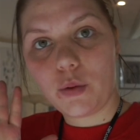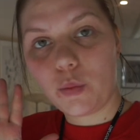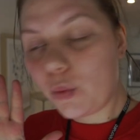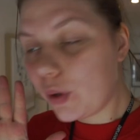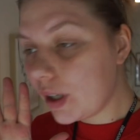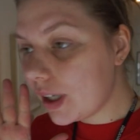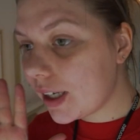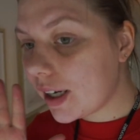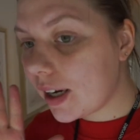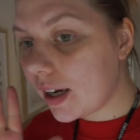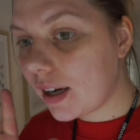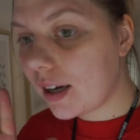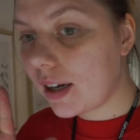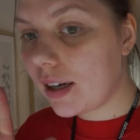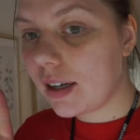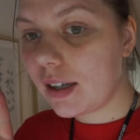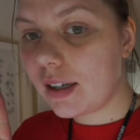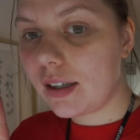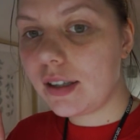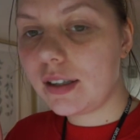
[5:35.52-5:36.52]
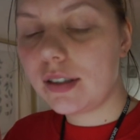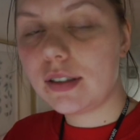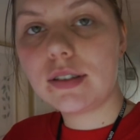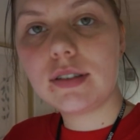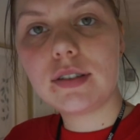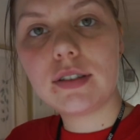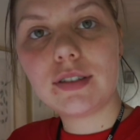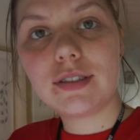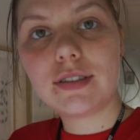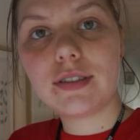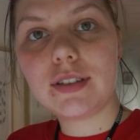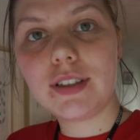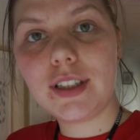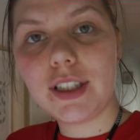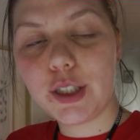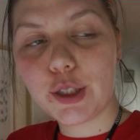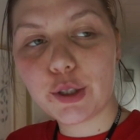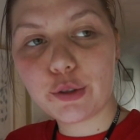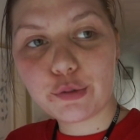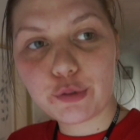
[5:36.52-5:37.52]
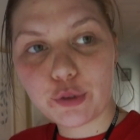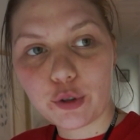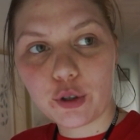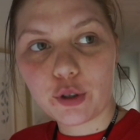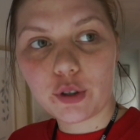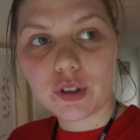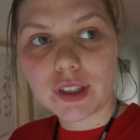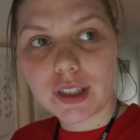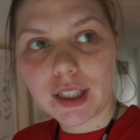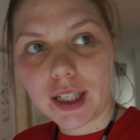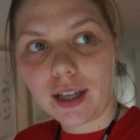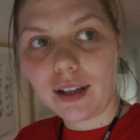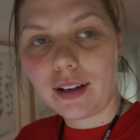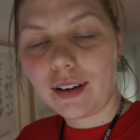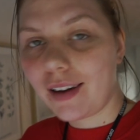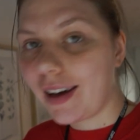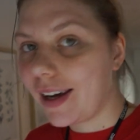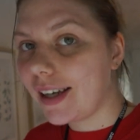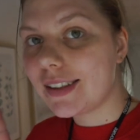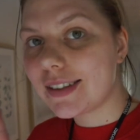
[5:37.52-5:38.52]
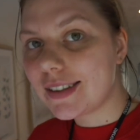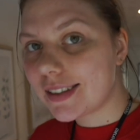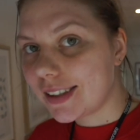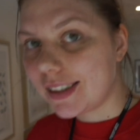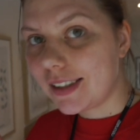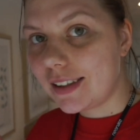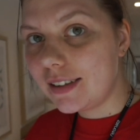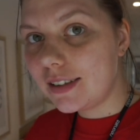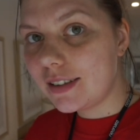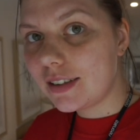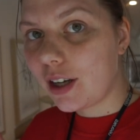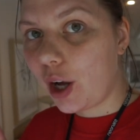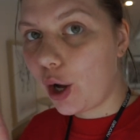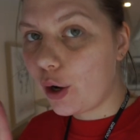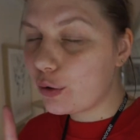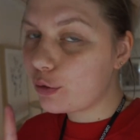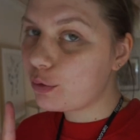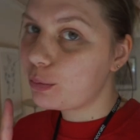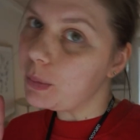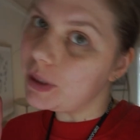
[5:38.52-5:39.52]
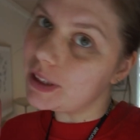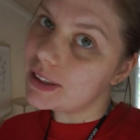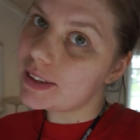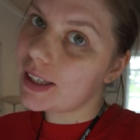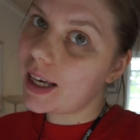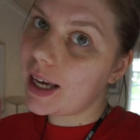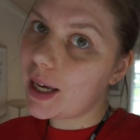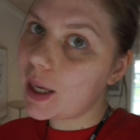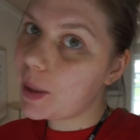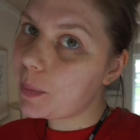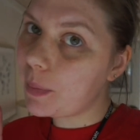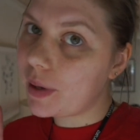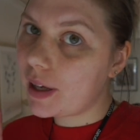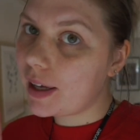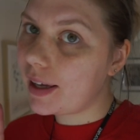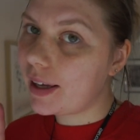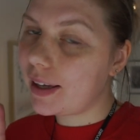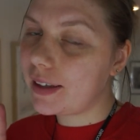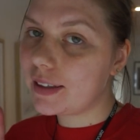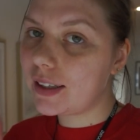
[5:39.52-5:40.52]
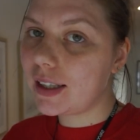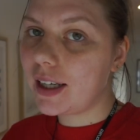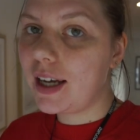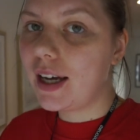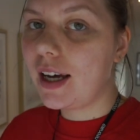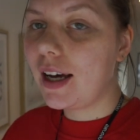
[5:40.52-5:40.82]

We are here for day 19 of MinsGame and